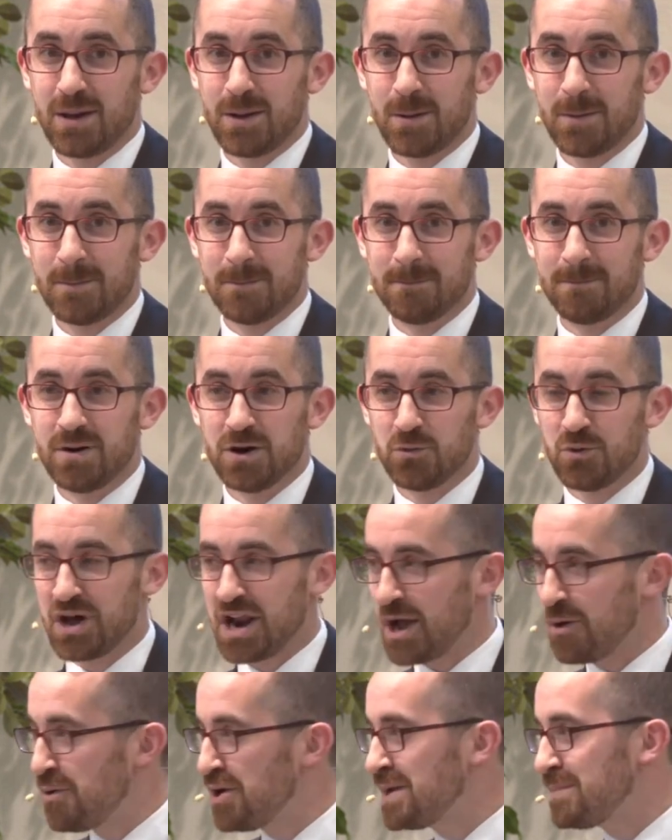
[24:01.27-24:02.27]
But what
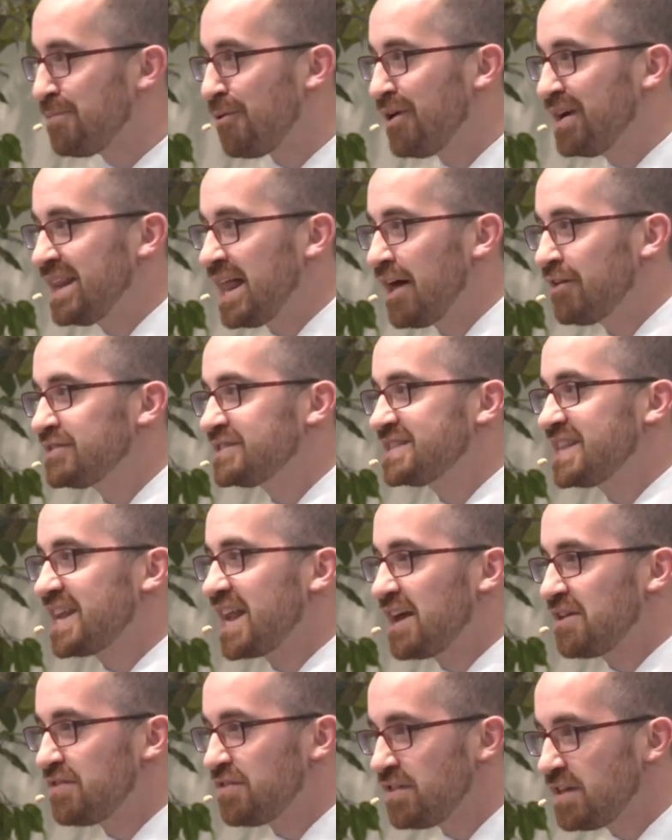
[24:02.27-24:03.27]
I want to point out is that
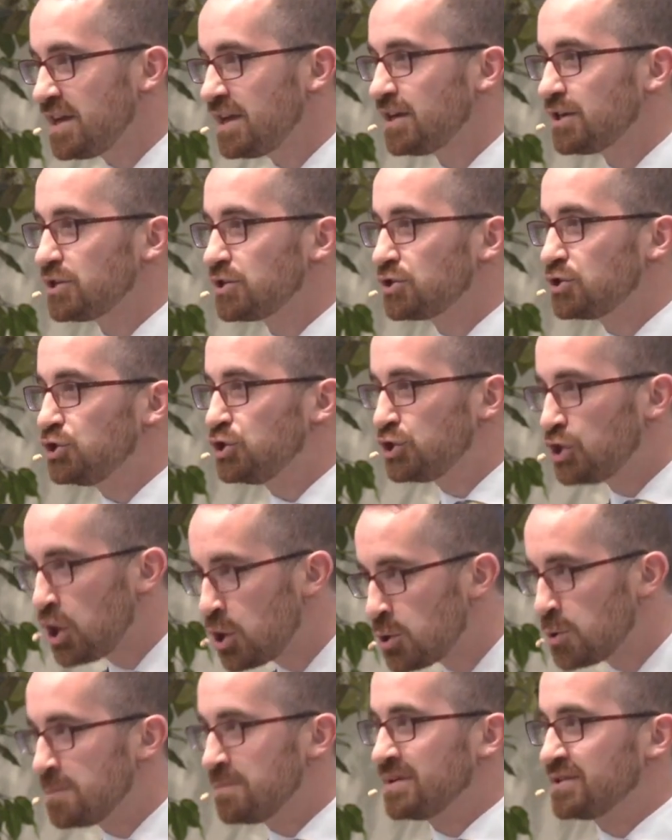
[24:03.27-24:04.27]
I think
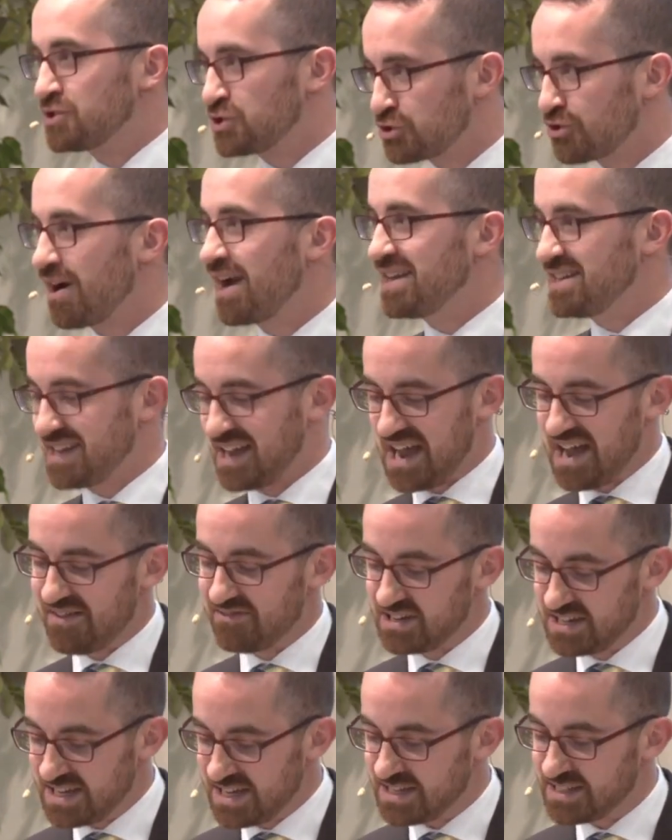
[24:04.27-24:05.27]
Job is trying to have
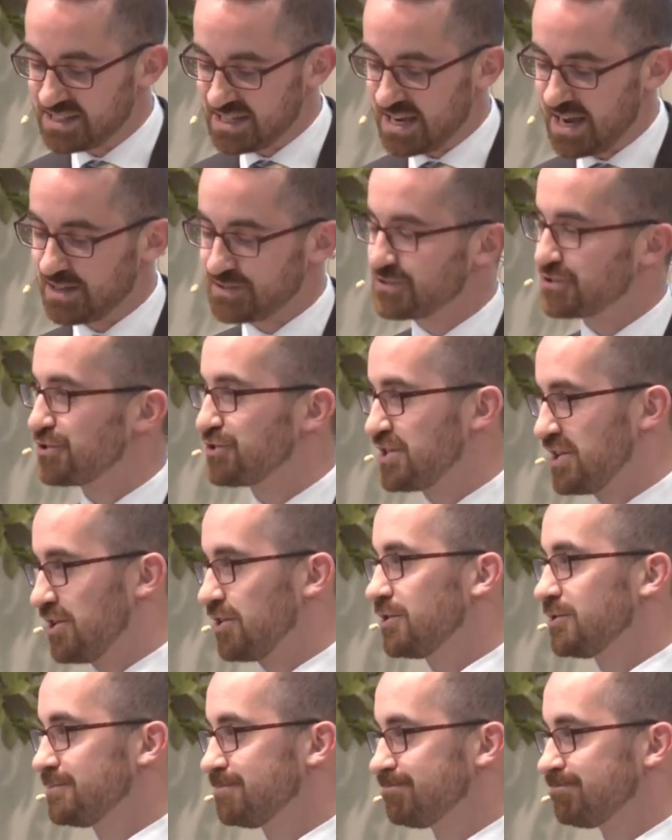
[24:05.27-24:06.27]
an easy answer
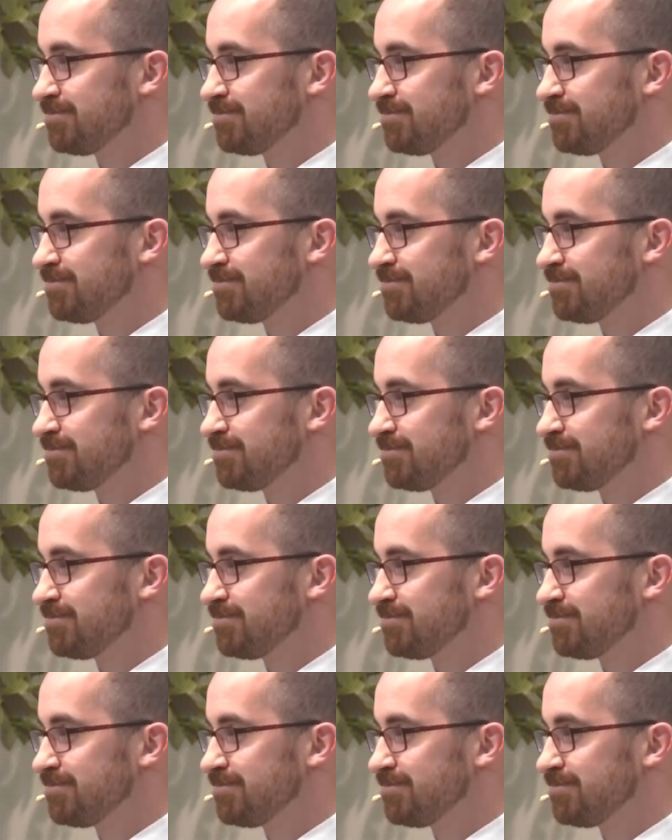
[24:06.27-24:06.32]
here.